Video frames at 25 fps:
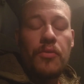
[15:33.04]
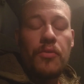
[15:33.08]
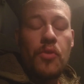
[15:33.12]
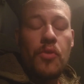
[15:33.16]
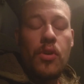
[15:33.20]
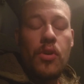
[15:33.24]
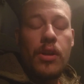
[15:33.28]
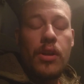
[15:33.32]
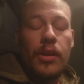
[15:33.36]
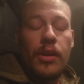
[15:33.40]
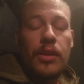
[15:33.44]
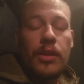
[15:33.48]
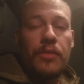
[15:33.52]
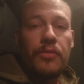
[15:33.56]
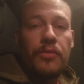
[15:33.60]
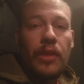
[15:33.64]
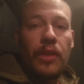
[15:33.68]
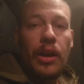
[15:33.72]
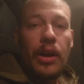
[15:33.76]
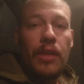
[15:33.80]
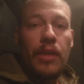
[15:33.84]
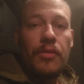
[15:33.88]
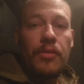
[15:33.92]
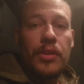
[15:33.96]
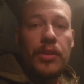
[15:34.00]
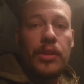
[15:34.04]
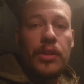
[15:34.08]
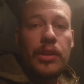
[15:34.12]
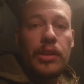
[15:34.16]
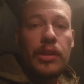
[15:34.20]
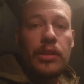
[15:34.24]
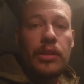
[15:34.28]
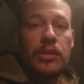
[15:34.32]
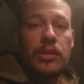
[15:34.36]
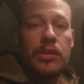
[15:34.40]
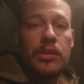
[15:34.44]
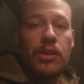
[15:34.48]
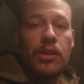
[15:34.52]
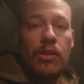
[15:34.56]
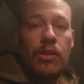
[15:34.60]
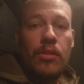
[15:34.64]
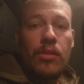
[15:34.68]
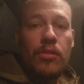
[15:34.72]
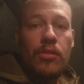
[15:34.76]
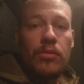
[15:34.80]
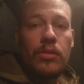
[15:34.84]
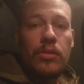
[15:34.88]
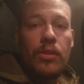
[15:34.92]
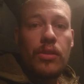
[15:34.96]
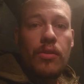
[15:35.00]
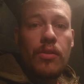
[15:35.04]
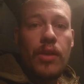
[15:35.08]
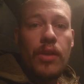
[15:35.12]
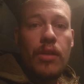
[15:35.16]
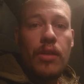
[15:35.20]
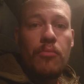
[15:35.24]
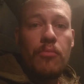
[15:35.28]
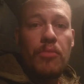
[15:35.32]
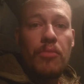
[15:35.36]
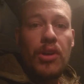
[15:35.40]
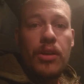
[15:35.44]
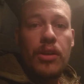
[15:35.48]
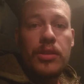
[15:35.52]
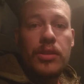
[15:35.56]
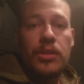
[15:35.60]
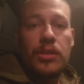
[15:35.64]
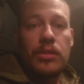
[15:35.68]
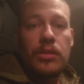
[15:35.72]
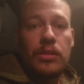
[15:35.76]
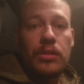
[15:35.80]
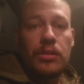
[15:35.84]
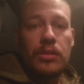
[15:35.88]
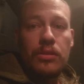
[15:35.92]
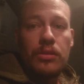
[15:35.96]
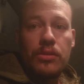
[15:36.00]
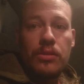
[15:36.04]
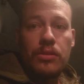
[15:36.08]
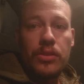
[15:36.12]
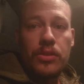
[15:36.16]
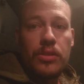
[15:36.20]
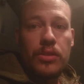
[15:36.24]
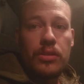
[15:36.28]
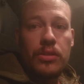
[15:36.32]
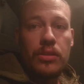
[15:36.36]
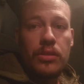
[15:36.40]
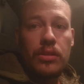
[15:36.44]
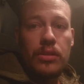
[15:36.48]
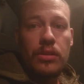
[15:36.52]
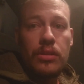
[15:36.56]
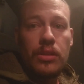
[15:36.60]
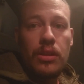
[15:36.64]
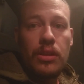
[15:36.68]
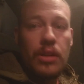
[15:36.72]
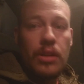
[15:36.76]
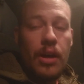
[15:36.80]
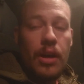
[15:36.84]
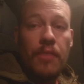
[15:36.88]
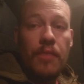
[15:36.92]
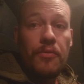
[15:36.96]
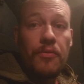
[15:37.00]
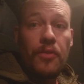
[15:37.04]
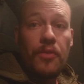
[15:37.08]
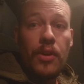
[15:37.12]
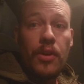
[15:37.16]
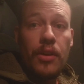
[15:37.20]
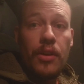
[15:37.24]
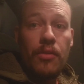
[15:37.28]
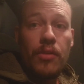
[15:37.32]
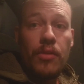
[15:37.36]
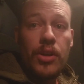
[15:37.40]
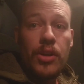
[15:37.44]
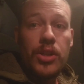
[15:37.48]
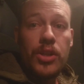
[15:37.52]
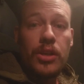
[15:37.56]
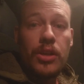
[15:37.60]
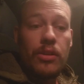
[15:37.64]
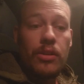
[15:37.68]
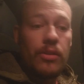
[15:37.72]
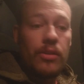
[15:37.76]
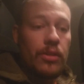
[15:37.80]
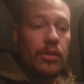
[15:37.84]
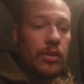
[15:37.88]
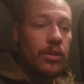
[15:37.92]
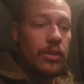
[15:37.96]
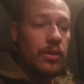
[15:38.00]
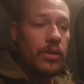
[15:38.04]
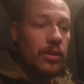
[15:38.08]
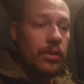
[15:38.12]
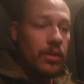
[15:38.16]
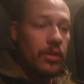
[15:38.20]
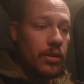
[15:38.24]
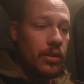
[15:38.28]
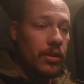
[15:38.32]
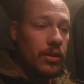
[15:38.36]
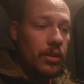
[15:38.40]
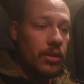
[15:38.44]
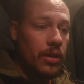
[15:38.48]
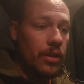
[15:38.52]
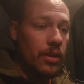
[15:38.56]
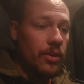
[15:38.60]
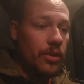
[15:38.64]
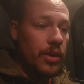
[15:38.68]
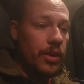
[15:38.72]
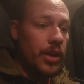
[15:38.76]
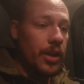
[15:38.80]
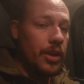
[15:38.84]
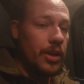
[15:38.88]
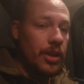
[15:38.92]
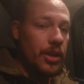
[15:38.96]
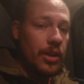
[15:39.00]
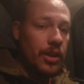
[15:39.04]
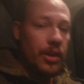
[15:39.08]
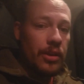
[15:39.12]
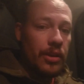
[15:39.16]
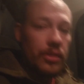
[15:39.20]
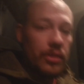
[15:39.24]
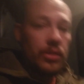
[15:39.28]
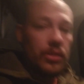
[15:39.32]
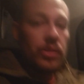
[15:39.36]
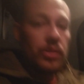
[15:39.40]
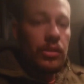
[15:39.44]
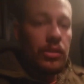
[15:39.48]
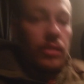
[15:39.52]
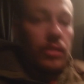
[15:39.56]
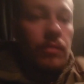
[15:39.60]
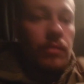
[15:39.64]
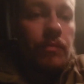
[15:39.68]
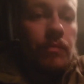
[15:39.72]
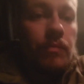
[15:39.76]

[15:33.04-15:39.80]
495, I think it's called, around Boston, is not fun at rush hour under any case.